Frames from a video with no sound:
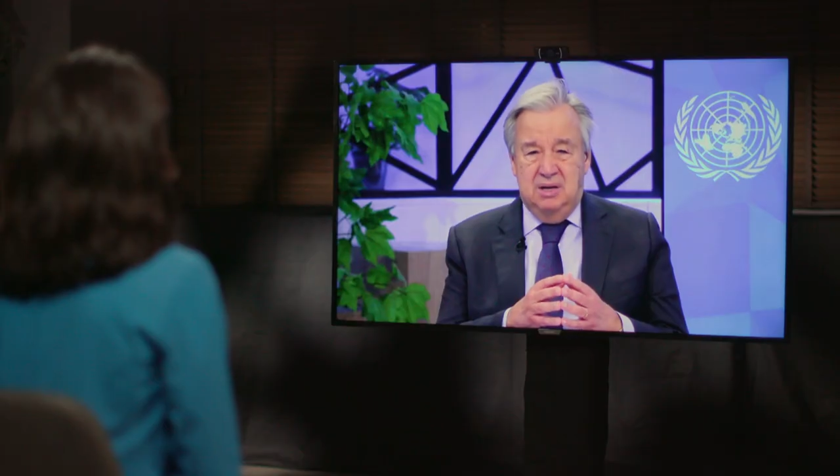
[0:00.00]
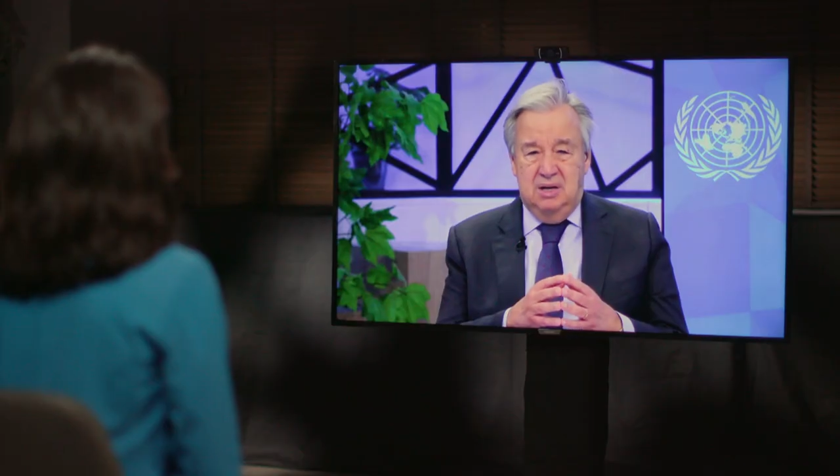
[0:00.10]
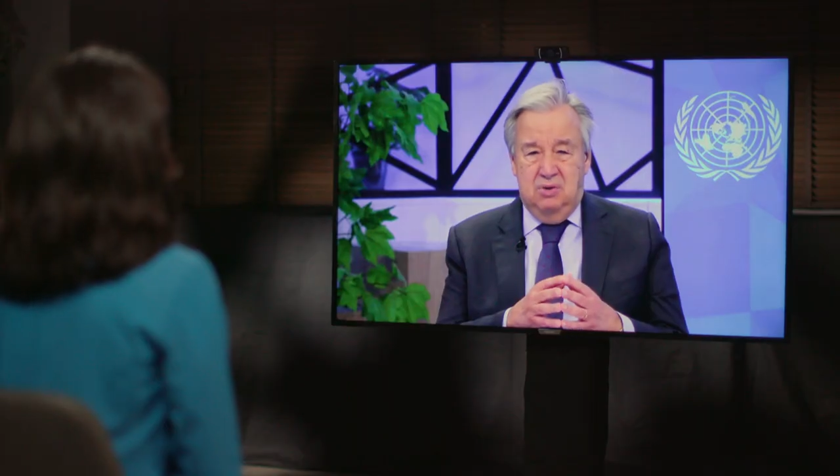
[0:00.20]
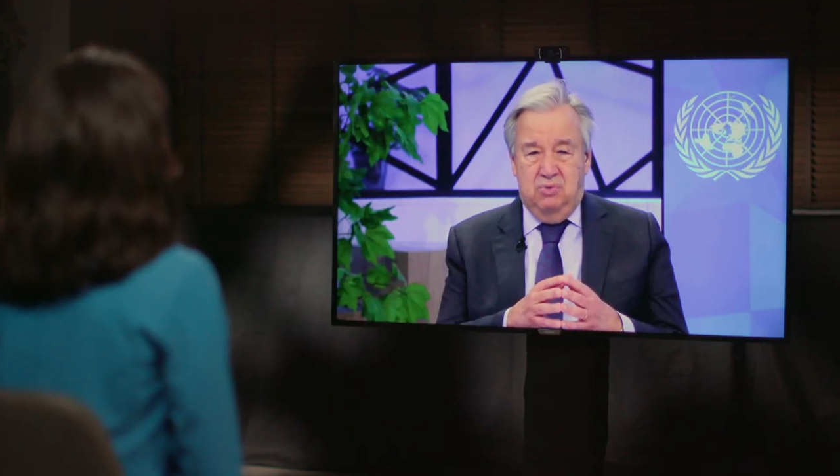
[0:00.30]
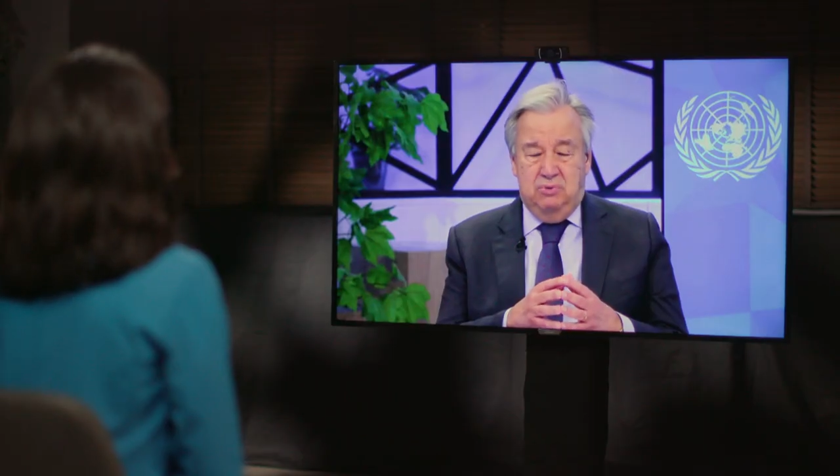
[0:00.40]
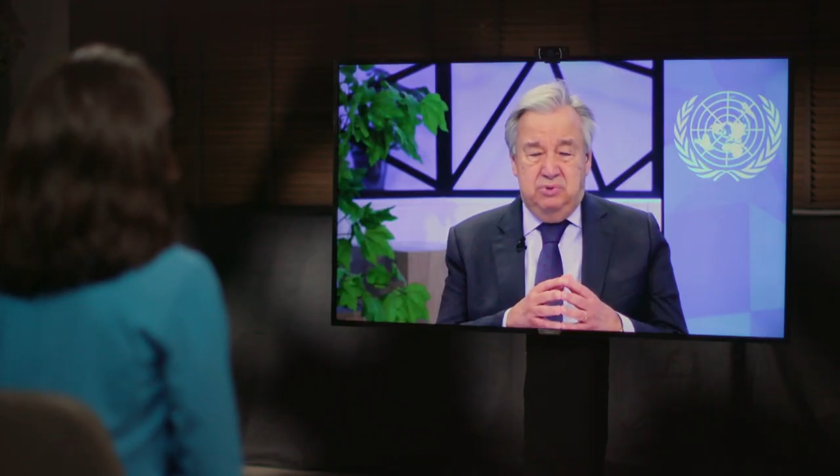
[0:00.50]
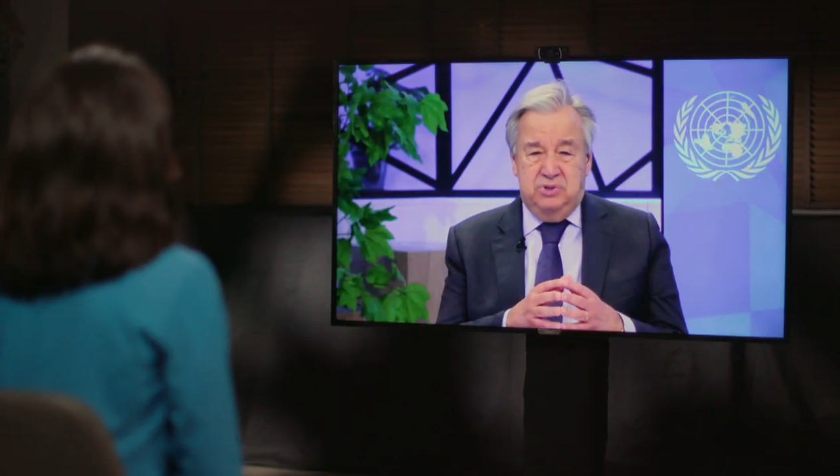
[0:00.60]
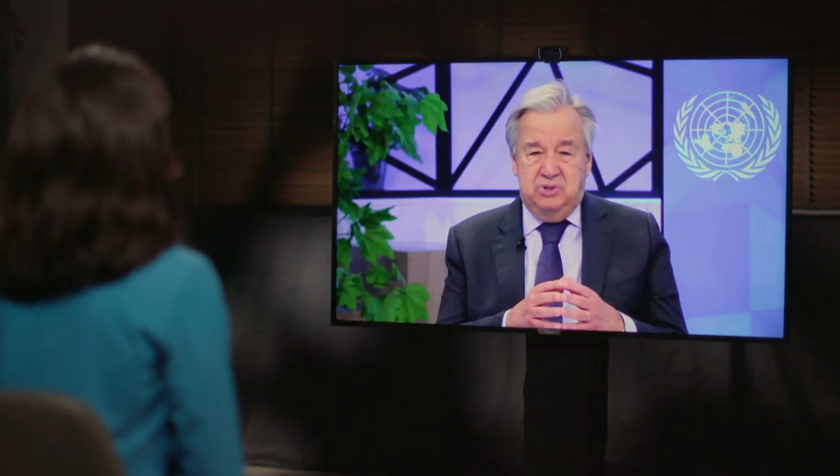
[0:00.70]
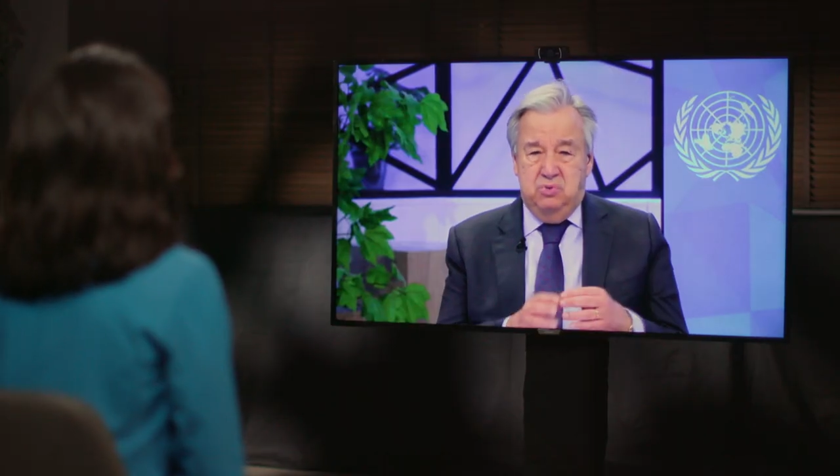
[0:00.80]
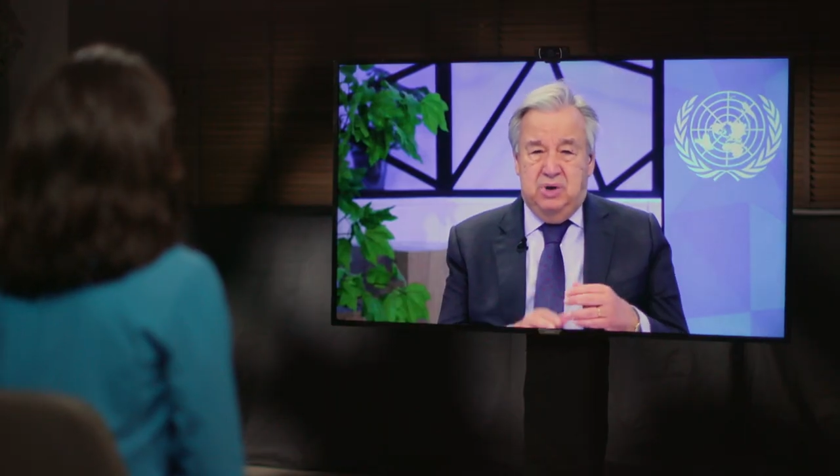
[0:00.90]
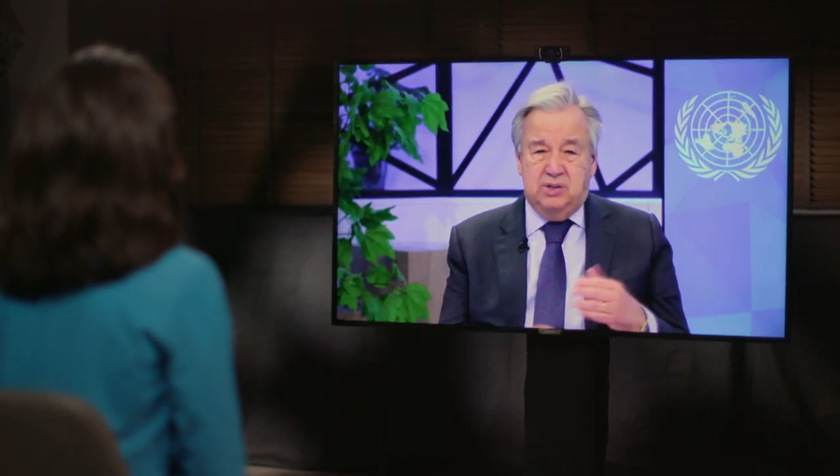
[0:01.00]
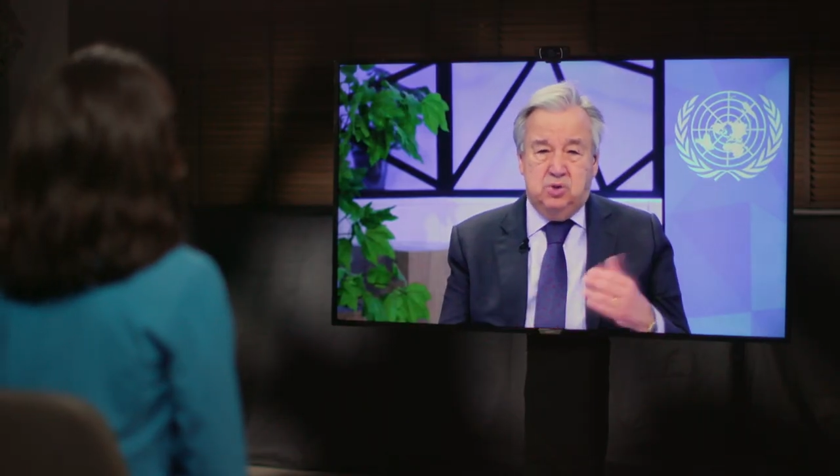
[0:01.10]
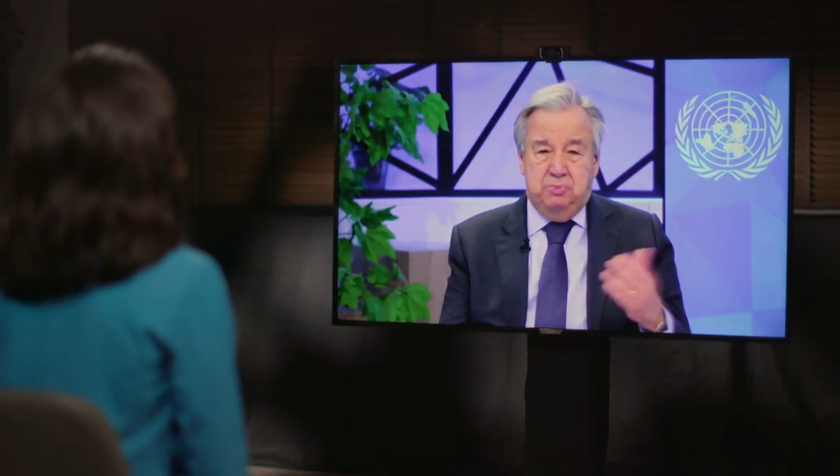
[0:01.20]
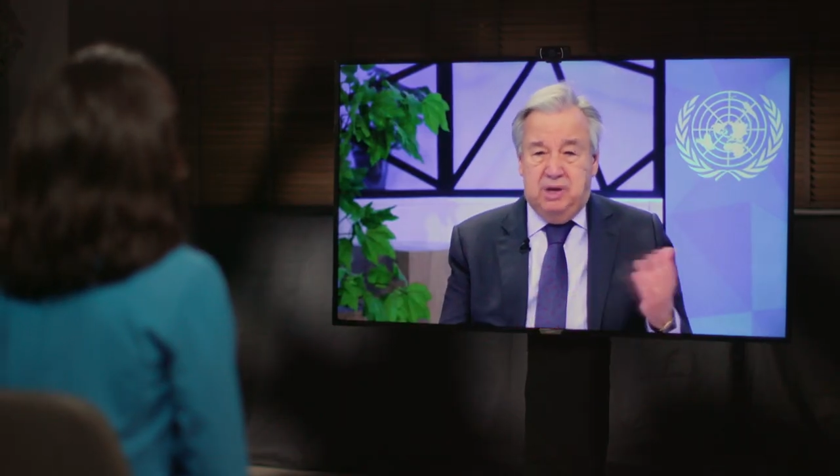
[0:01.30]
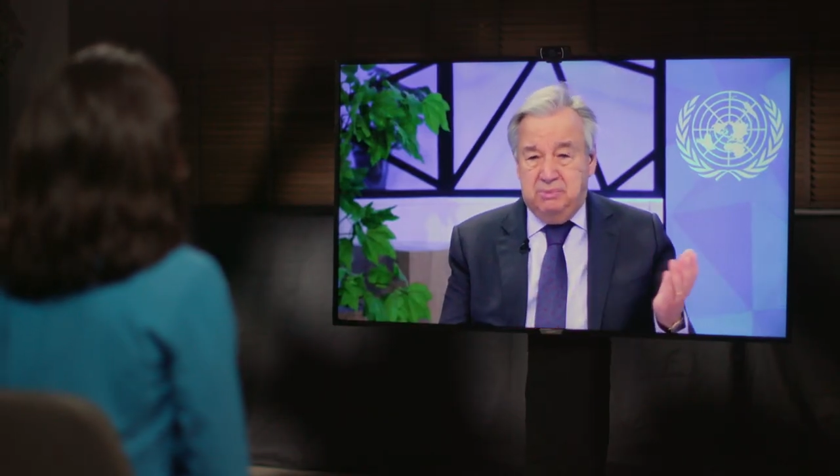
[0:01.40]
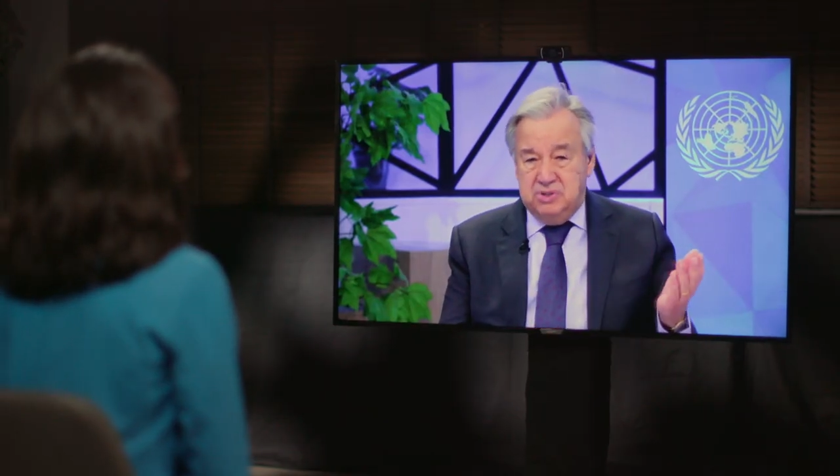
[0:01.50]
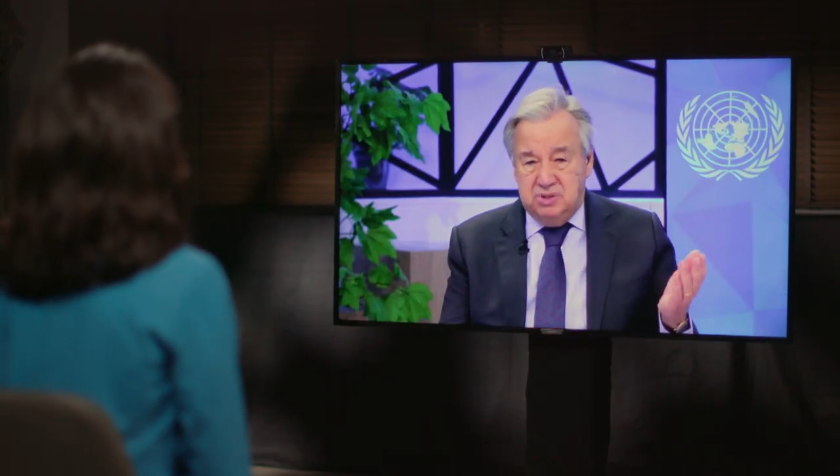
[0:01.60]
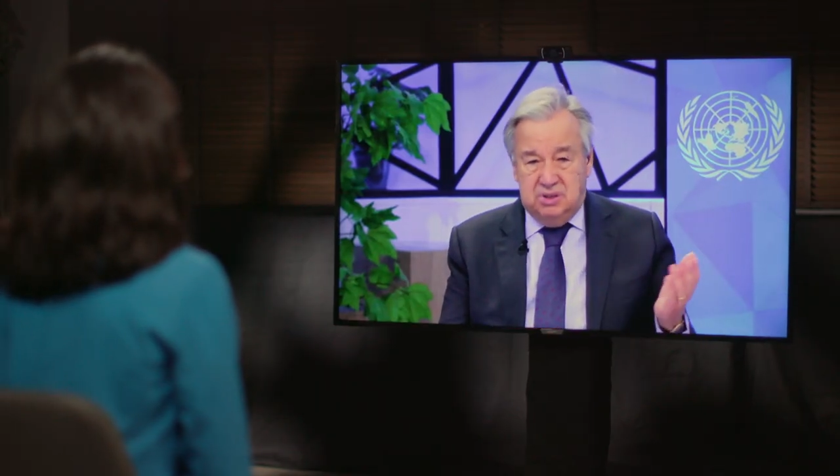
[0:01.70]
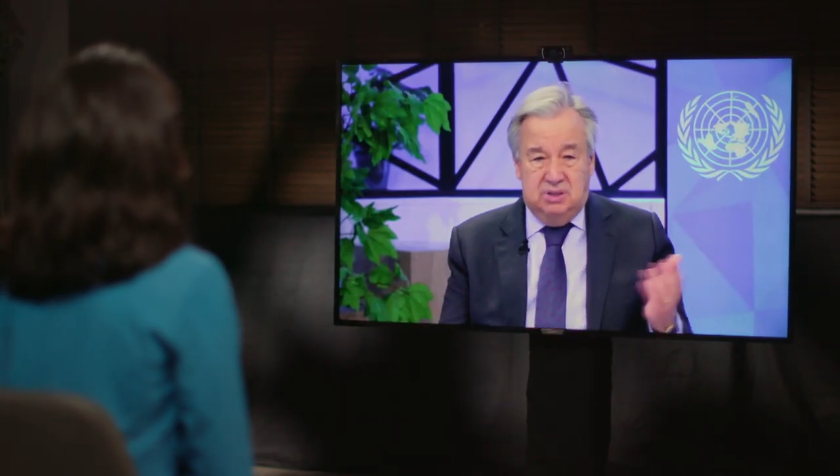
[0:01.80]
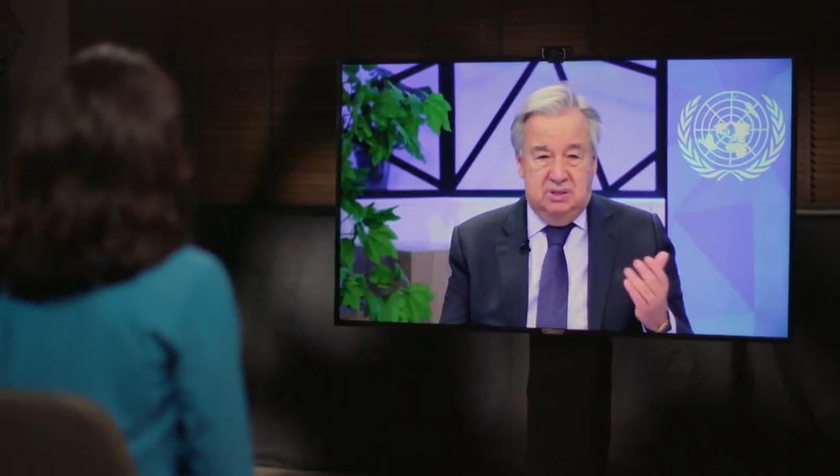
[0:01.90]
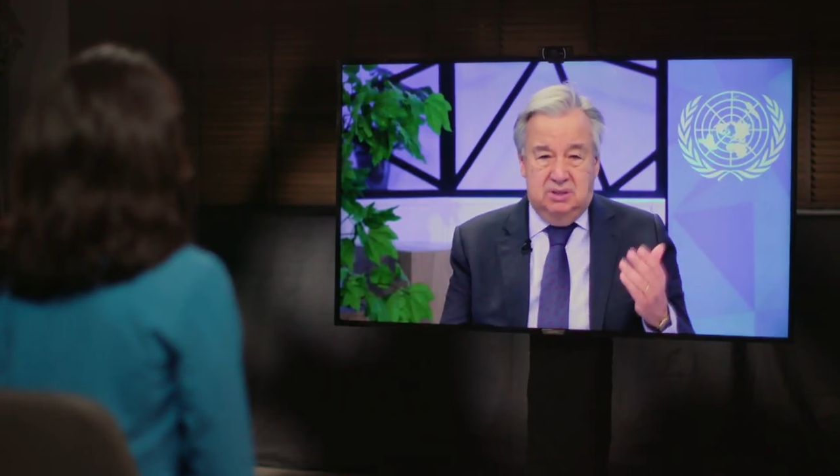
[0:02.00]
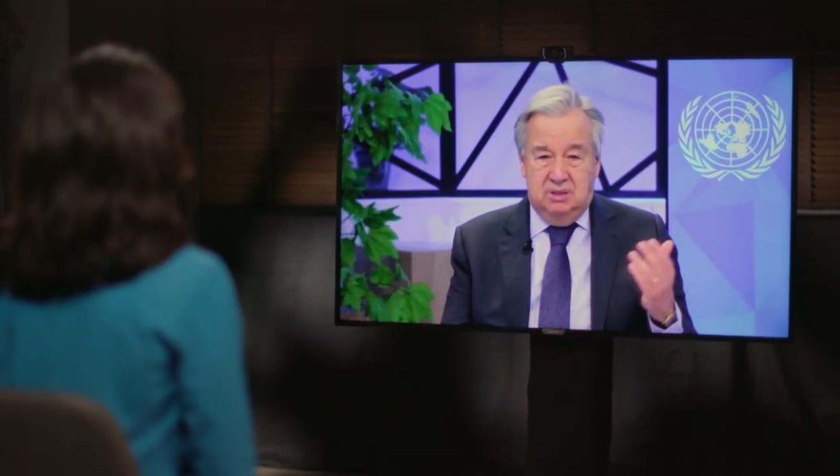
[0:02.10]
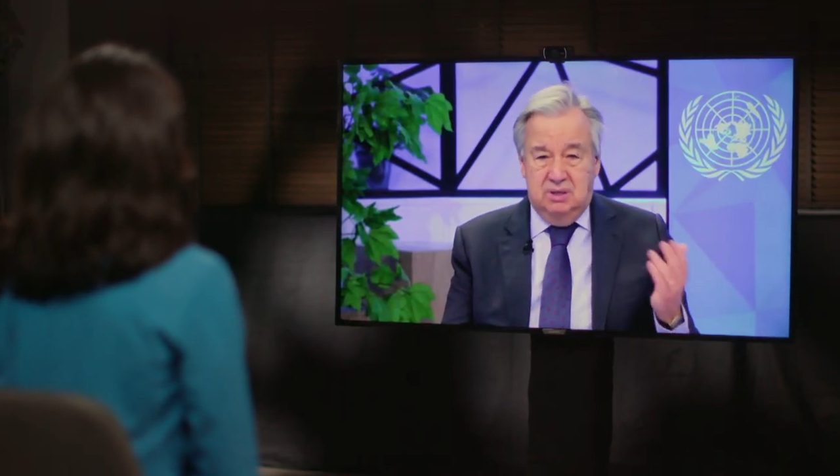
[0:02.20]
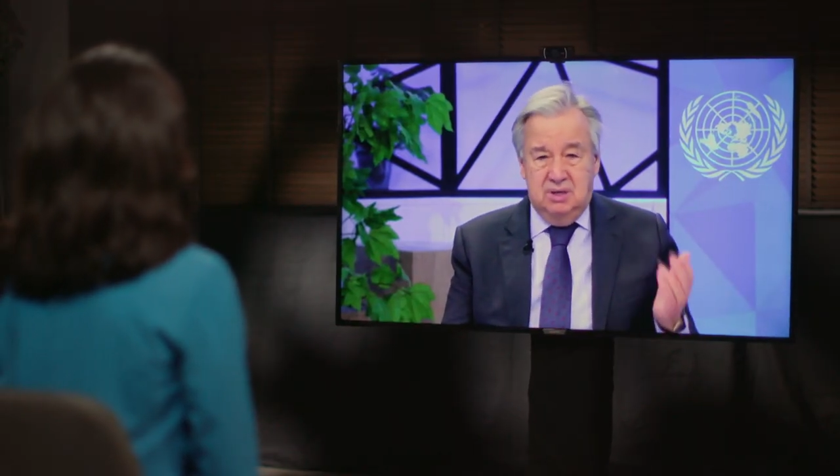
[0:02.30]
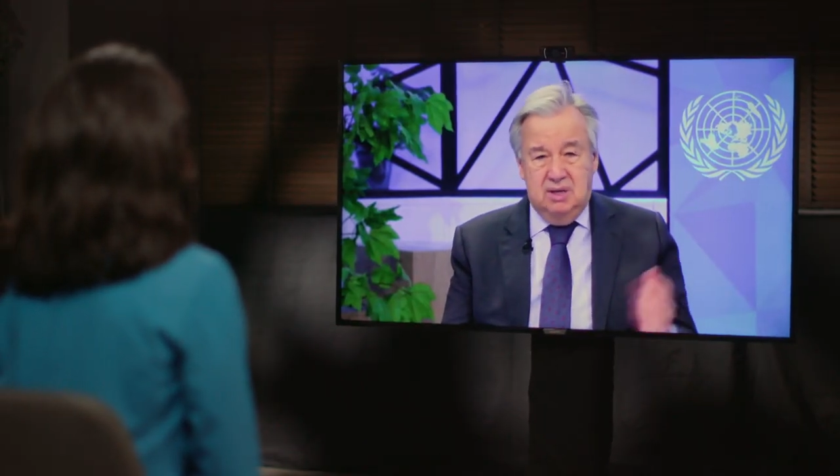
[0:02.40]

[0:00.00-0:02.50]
when we see white supremacy,